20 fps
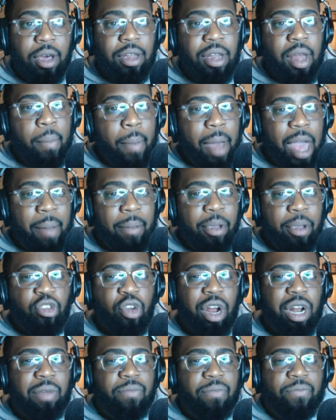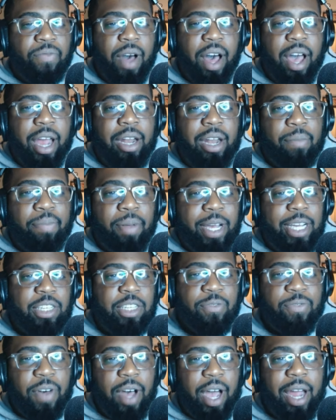Now, maybe trying to find a place
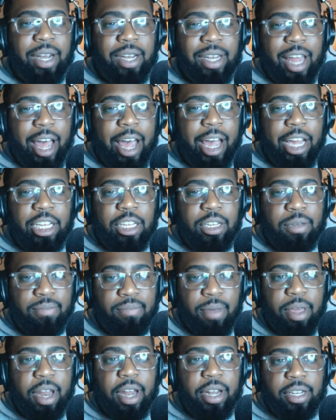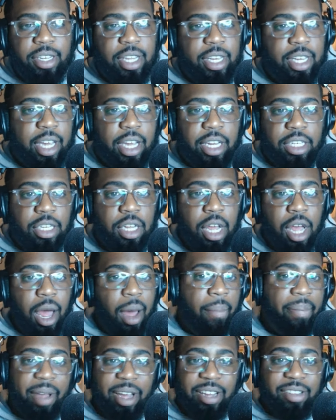to find last-minute tickets,
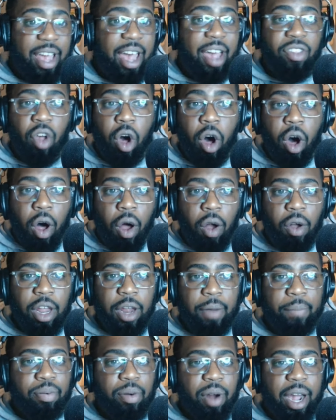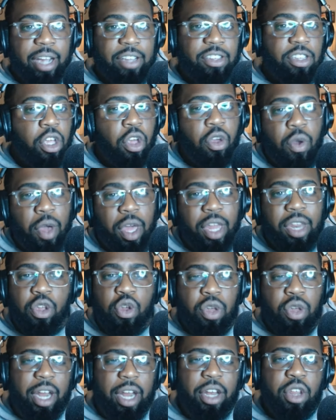a place that has all-in price, you
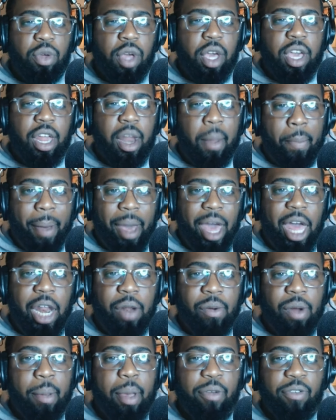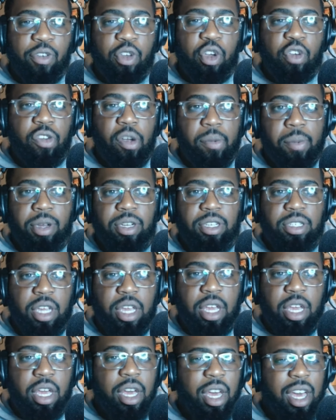could get a panoramic view from your
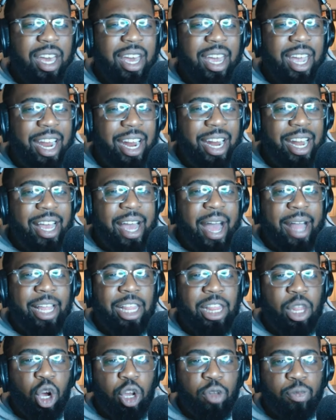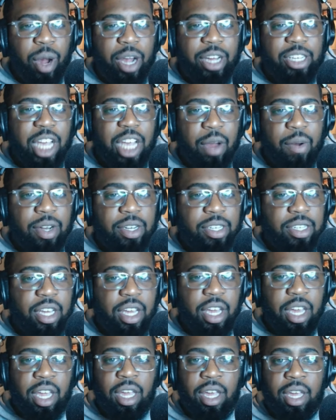seat, and they got the lowest price
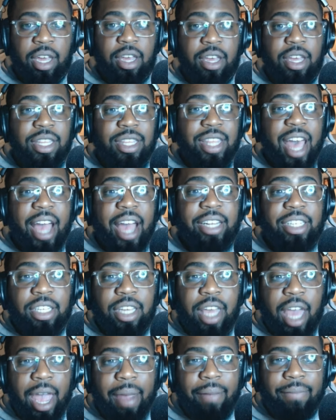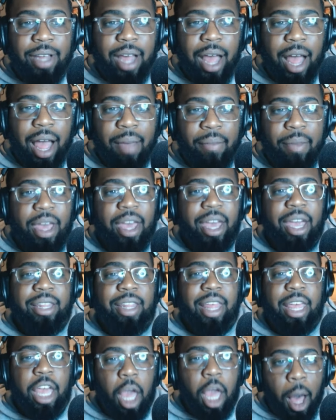guarantee. That's Game Time,
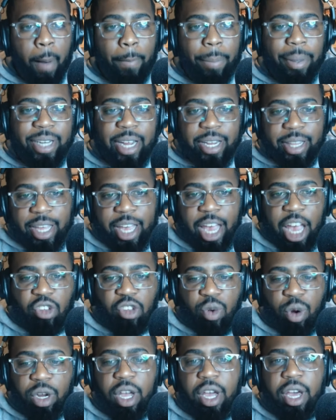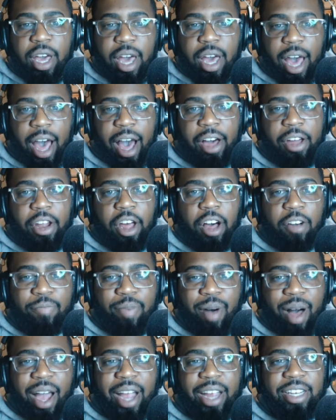and they help you take the guesswork out of
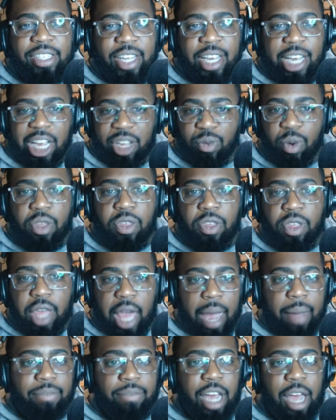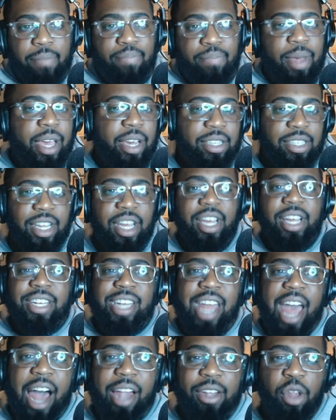buying tickets with Game Time Picks.
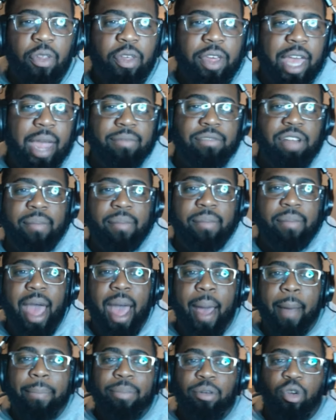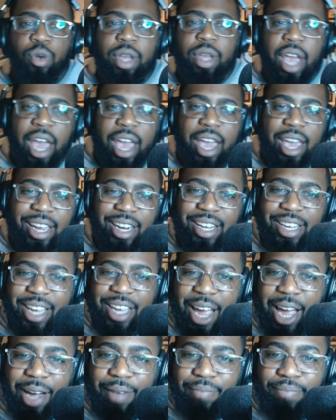Download the Game Time app, create an
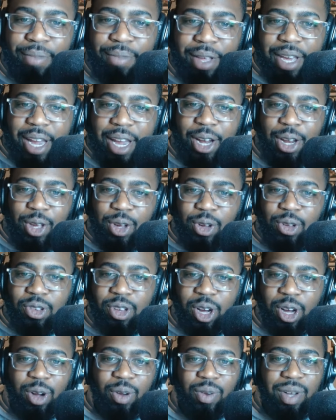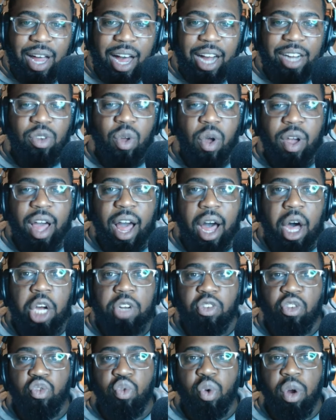account, and use code
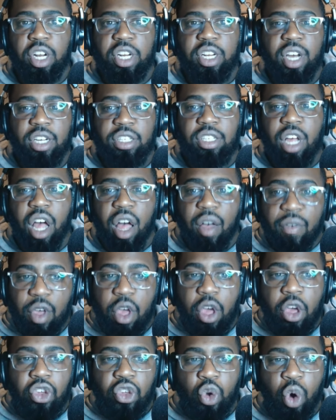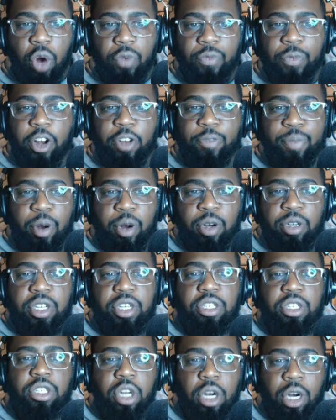LOCKEDONCOLLEGE for $20 off your first
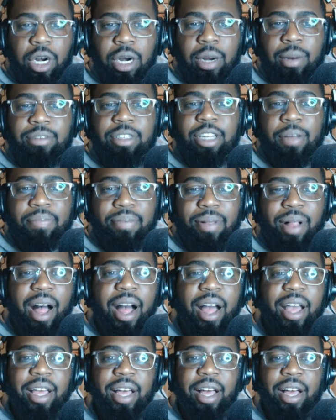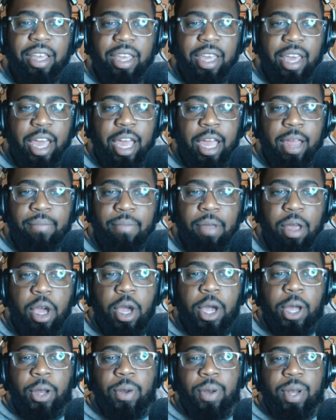purchase. Terms apply. Again,
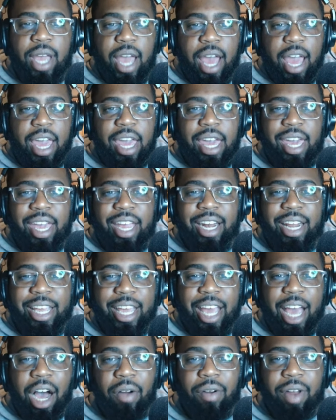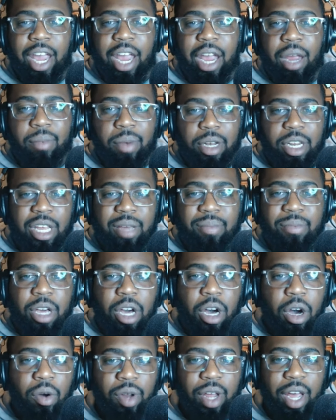create an account and redeem
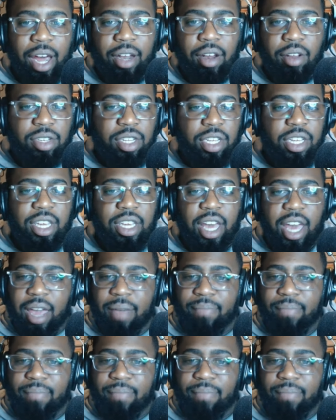code LOCKEDONCOLLEGE